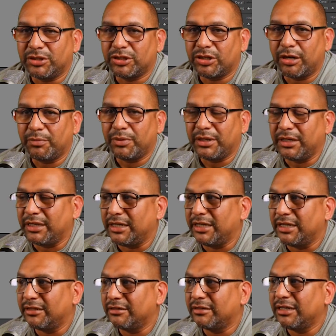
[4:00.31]
sharpening
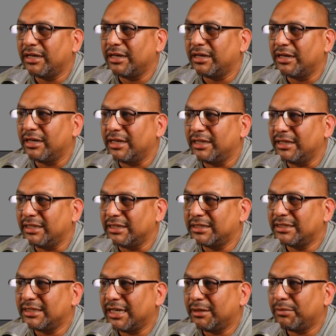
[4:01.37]
here in this
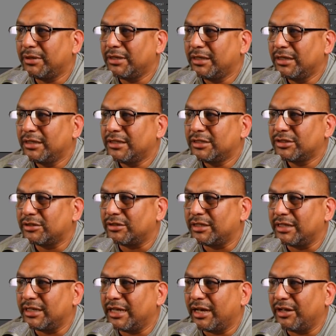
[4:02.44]
step, so
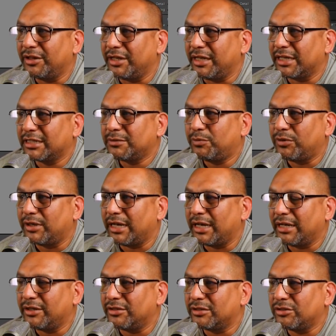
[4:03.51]
that on the export
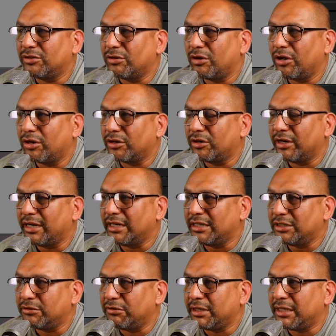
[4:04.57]
there's no longer any
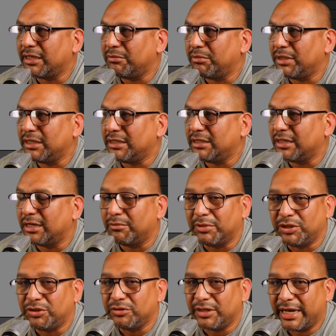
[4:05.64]
tweaking being done.
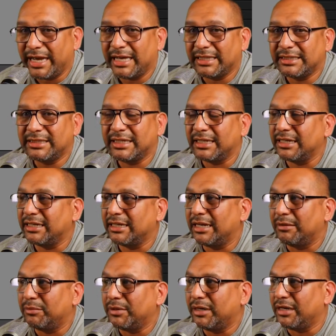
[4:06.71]
But you can set it
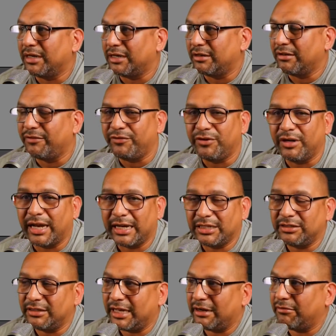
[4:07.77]
up if you'd like
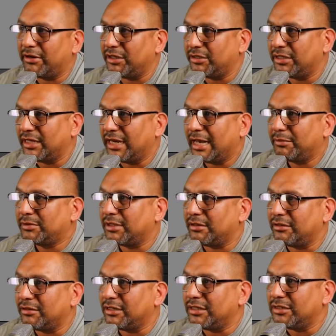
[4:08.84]
to that way. You can
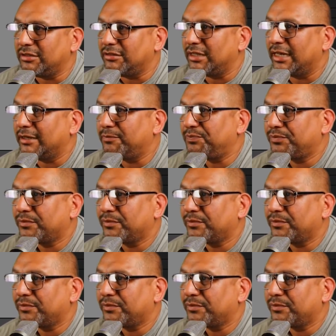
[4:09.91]
absolutely do that.